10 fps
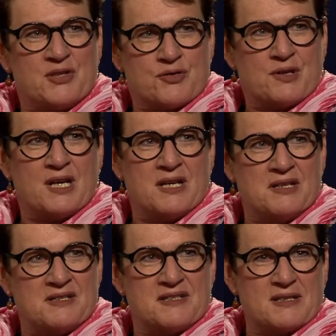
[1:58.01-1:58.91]

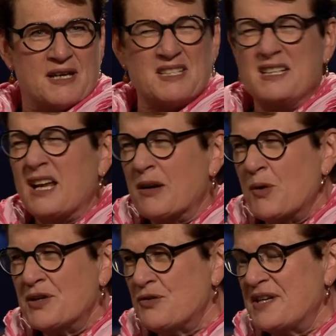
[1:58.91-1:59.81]
trees. I didn't like
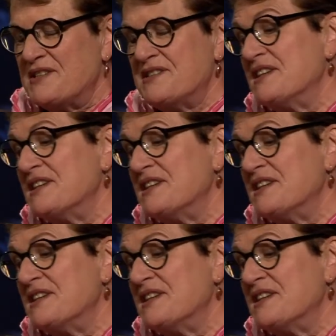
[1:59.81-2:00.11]
wearing dresses. I